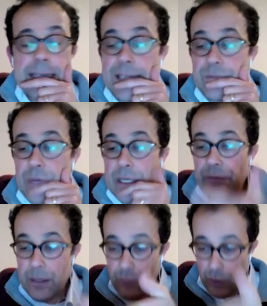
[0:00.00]
And one
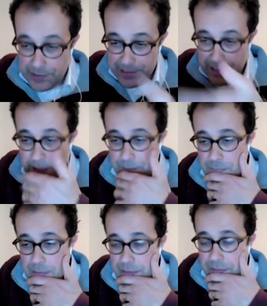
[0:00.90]
of them was
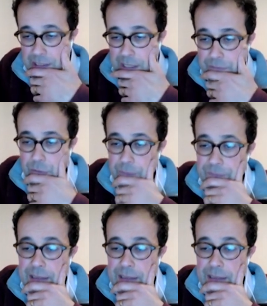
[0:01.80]
the governor of